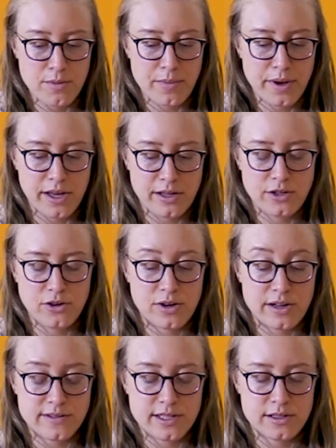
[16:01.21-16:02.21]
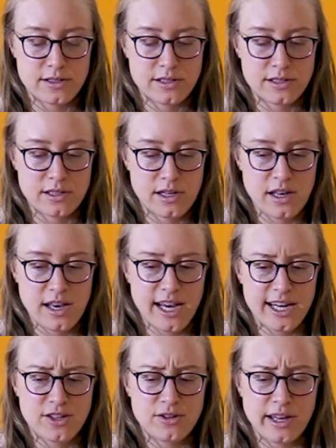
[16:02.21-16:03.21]
but you don't have scissors
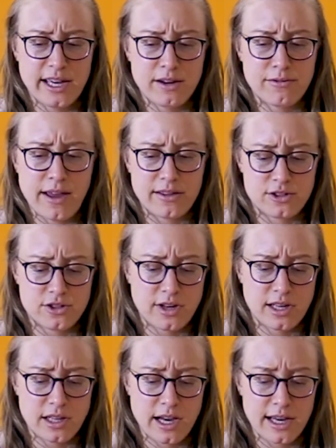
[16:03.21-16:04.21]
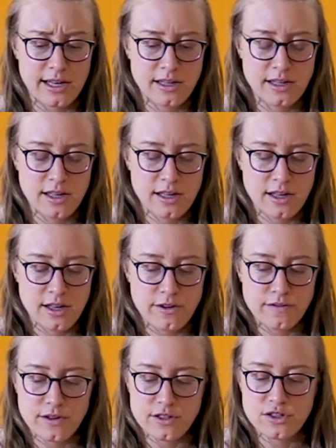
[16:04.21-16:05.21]
and you'd like a rather straight line.
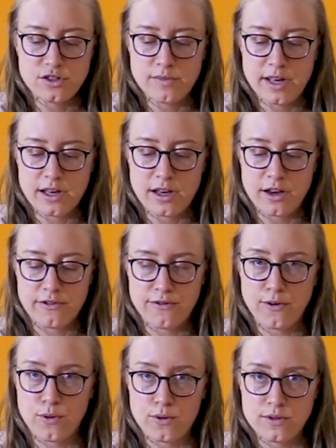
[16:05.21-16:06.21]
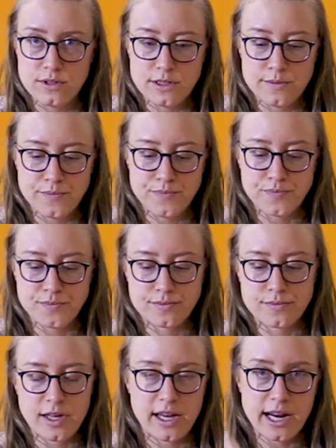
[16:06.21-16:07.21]
First you make a fold,
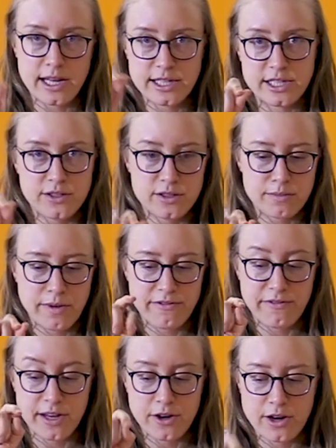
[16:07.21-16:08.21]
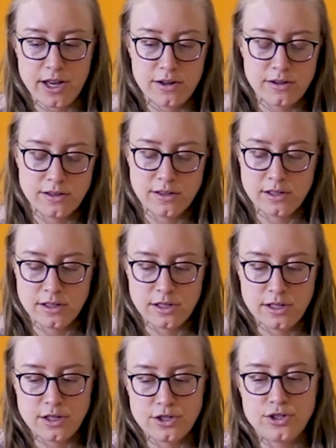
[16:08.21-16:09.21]
and I like to use my fingernail
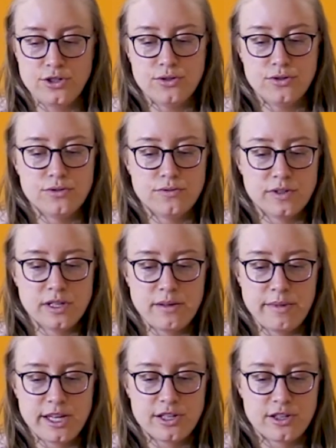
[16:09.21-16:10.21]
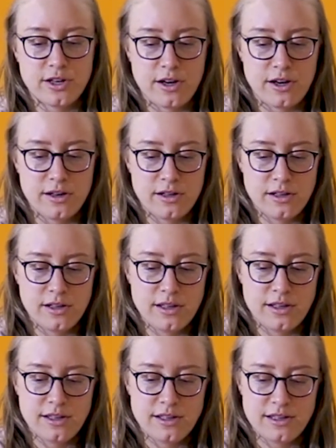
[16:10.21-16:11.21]
to really make sure
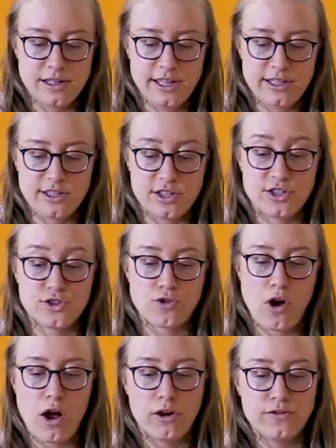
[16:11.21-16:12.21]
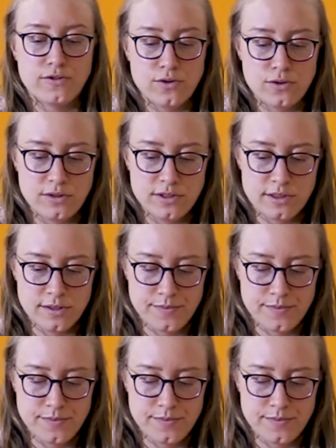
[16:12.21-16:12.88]
it's a strong fold.